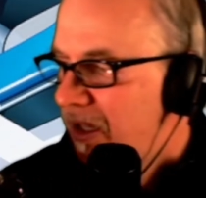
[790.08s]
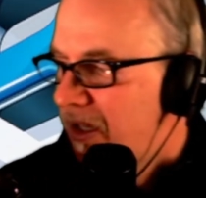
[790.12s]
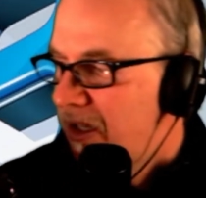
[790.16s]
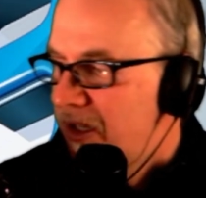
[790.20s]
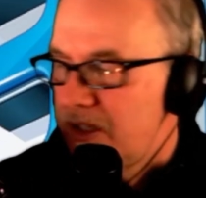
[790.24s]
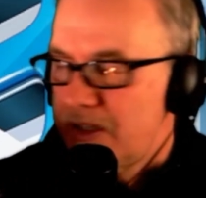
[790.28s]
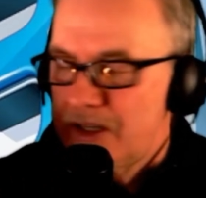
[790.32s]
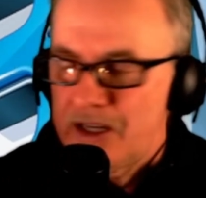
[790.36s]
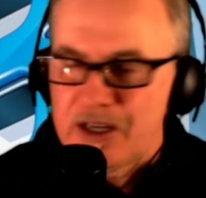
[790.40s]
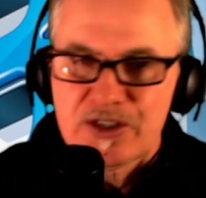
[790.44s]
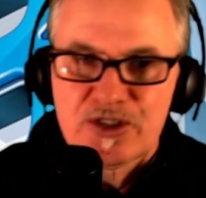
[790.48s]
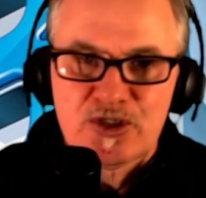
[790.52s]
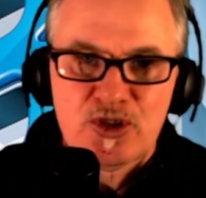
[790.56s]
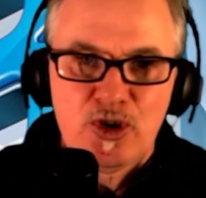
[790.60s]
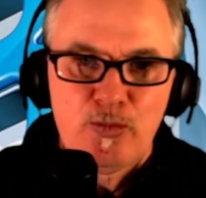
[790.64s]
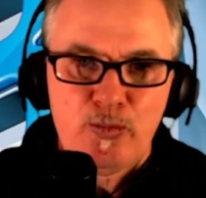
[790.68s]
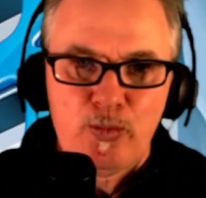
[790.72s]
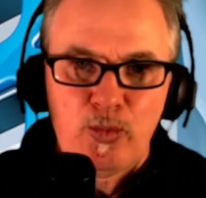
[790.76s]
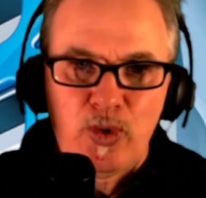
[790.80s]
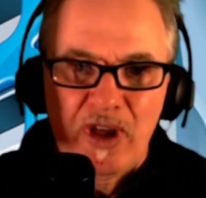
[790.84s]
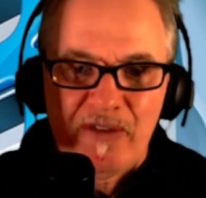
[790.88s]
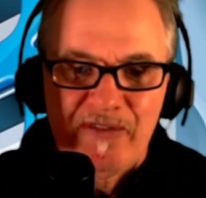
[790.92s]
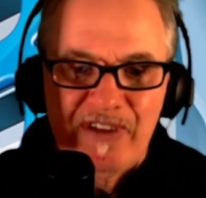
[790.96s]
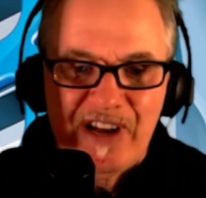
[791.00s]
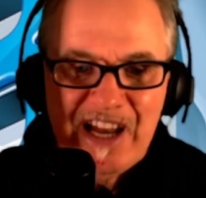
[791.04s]
Next up,
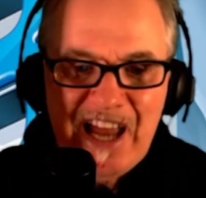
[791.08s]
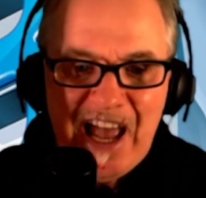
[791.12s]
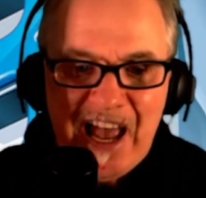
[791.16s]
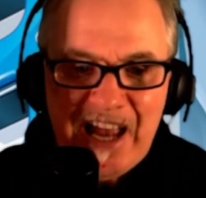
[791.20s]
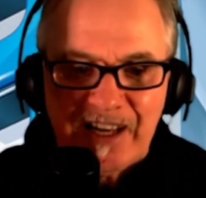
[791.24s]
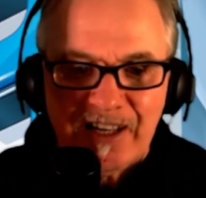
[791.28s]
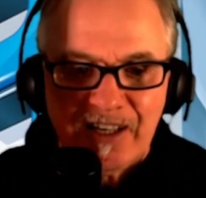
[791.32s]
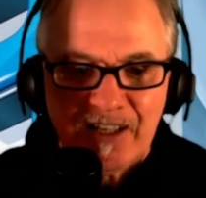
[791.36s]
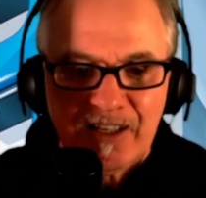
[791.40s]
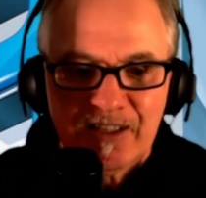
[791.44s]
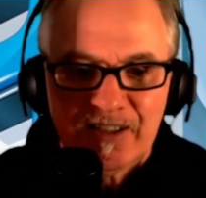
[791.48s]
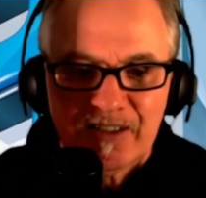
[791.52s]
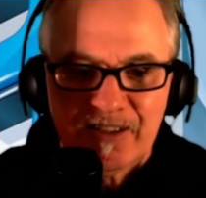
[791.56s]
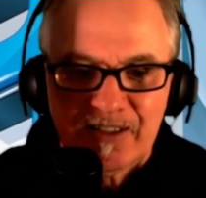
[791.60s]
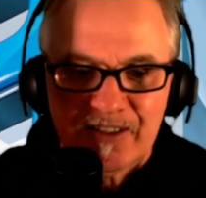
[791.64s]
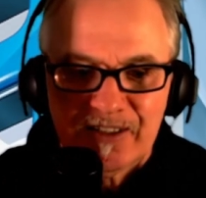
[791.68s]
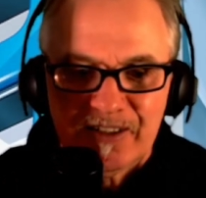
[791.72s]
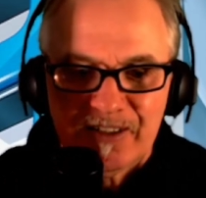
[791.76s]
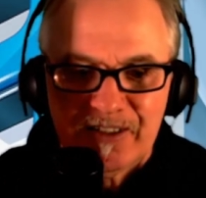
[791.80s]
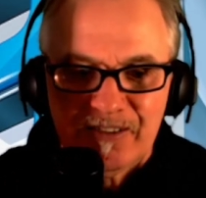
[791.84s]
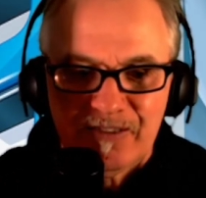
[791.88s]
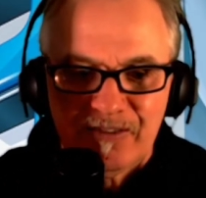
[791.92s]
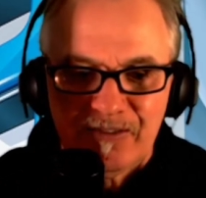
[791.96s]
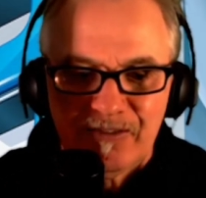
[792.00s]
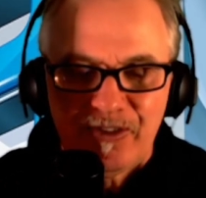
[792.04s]
we have Aladdin.
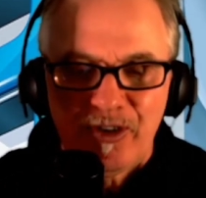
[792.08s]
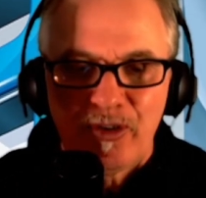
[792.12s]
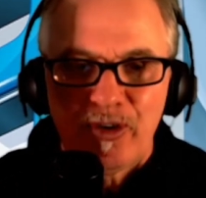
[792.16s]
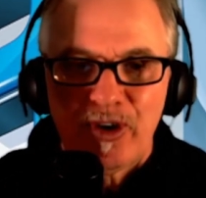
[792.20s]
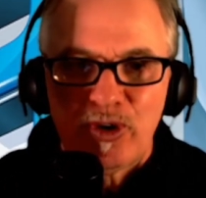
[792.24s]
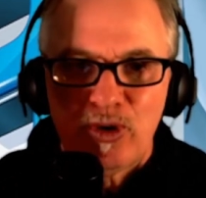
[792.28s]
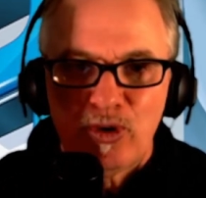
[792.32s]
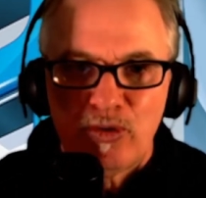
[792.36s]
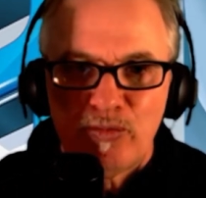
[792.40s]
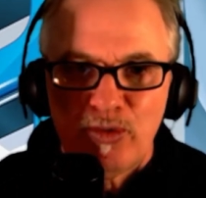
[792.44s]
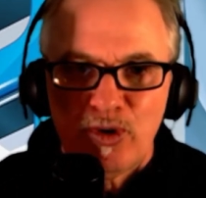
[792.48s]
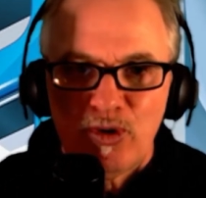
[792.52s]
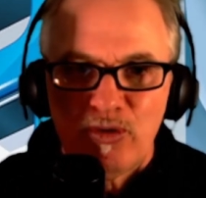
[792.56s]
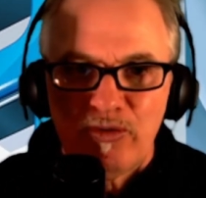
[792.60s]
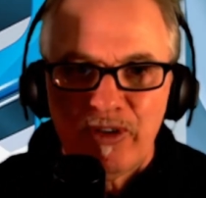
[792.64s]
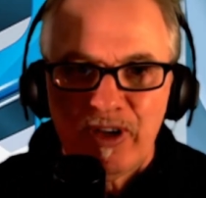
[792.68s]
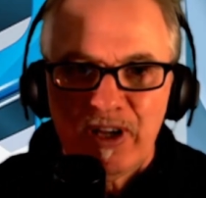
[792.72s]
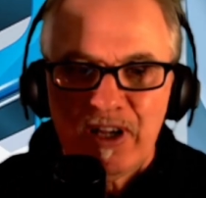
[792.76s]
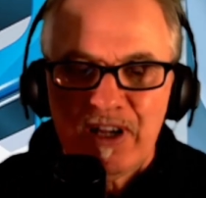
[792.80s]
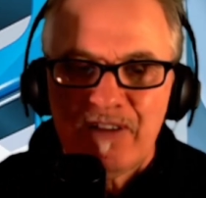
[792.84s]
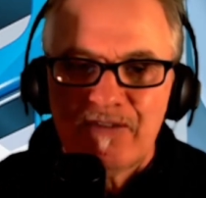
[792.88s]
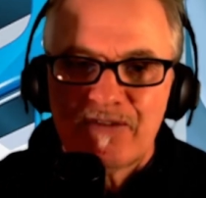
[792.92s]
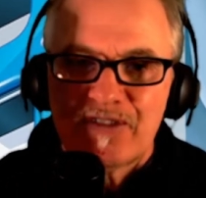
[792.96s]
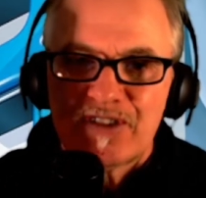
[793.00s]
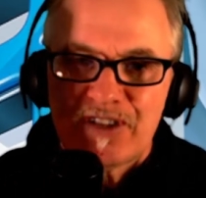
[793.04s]
Very good
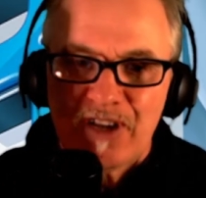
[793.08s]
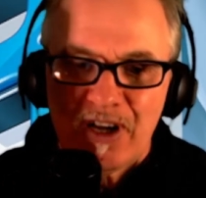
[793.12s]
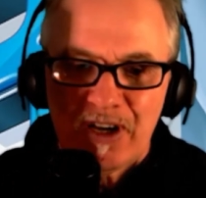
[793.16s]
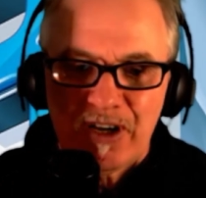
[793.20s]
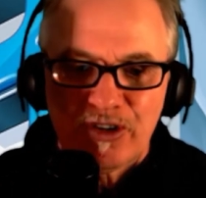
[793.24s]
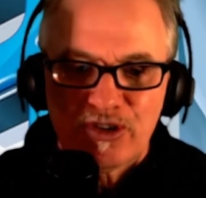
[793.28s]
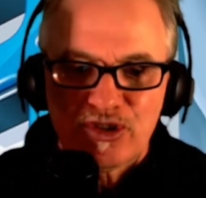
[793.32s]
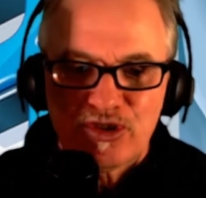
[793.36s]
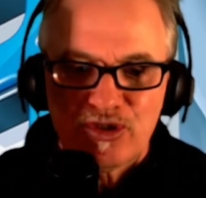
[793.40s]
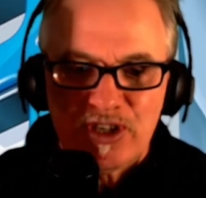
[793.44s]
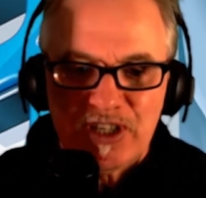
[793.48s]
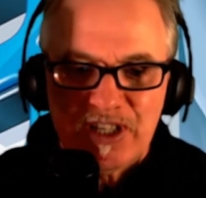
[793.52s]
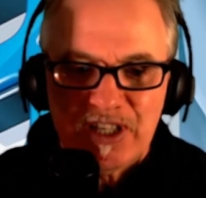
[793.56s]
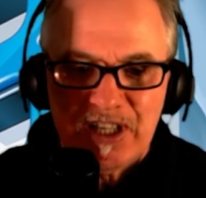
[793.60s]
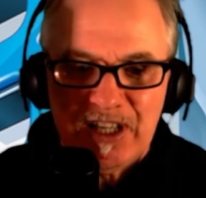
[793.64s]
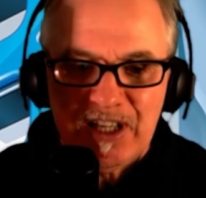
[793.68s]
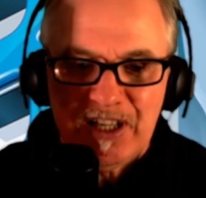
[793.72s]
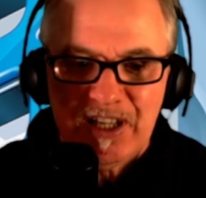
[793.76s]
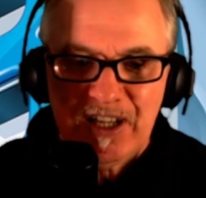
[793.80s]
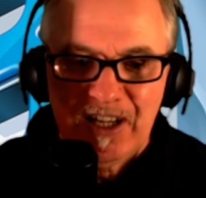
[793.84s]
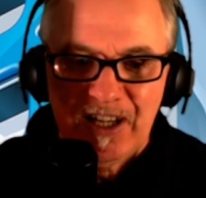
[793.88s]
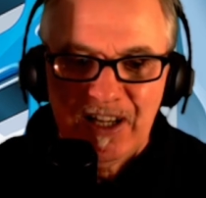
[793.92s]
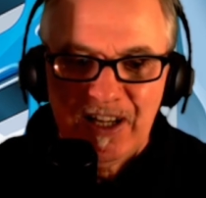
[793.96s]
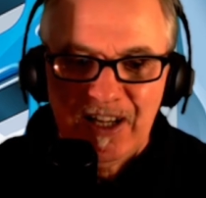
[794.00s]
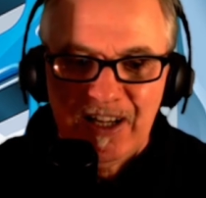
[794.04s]
movie, solid
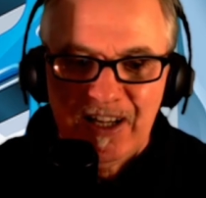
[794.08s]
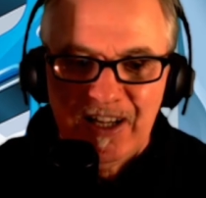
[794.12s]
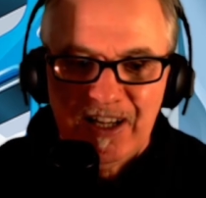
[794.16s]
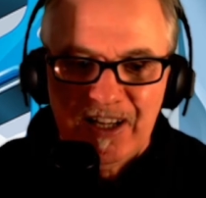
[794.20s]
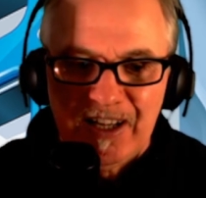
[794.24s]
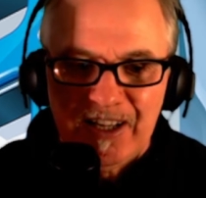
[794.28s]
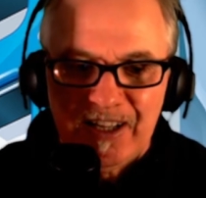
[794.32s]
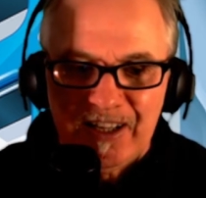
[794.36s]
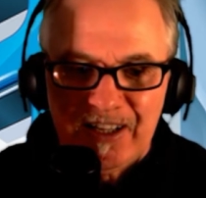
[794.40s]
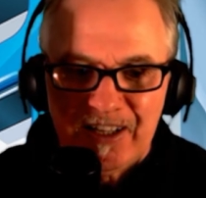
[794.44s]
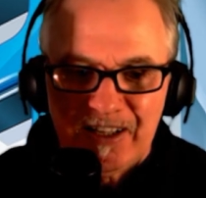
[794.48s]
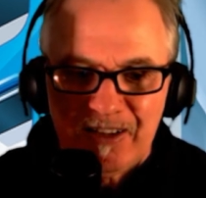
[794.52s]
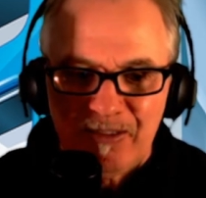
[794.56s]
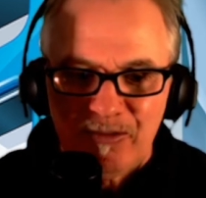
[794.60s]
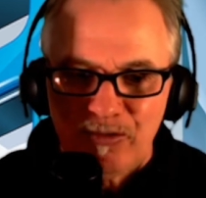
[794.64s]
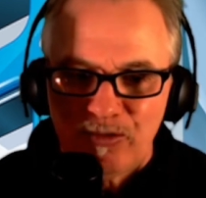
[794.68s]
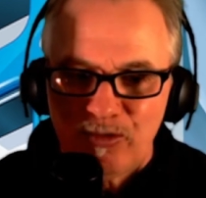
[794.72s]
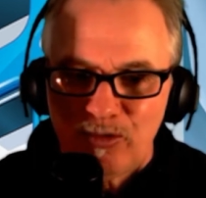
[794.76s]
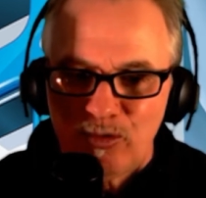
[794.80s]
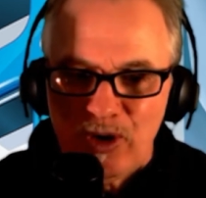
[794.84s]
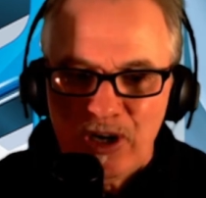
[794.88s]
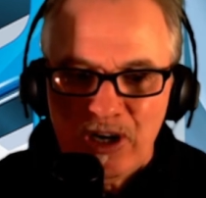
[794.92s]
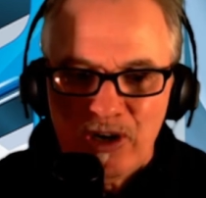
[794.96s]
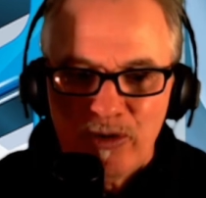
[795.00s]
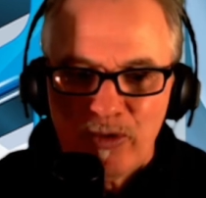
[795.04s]
3D,
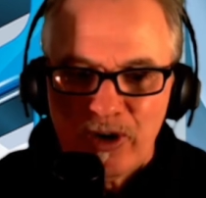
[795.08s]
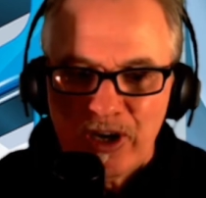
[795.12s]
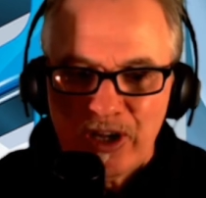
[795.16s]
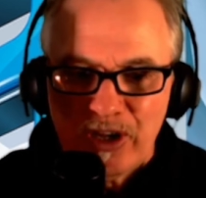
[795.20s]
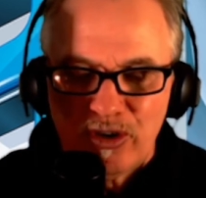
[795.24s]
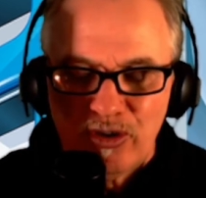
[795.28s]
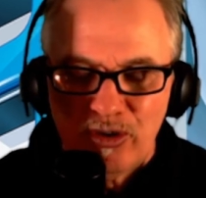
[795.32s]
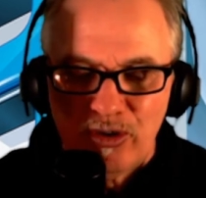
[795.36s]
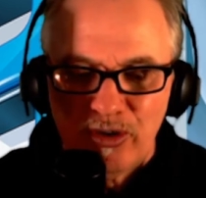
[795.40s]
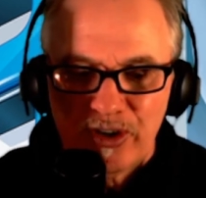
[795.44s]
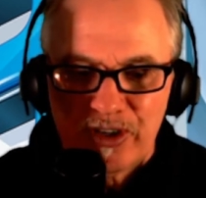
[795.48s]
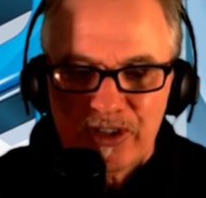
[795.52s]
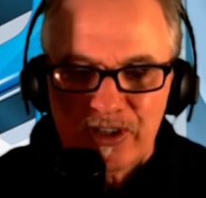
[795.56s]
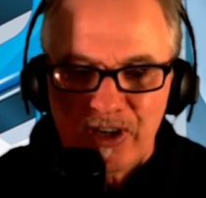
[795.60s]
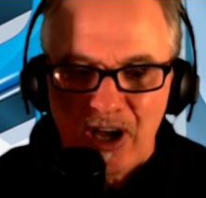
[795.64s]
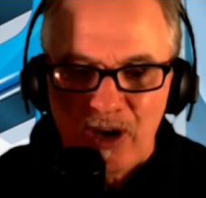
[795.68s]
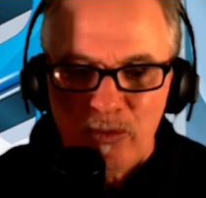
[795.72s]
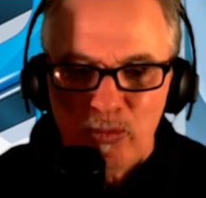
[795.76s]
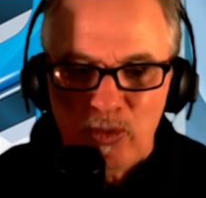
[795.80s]
really, really good.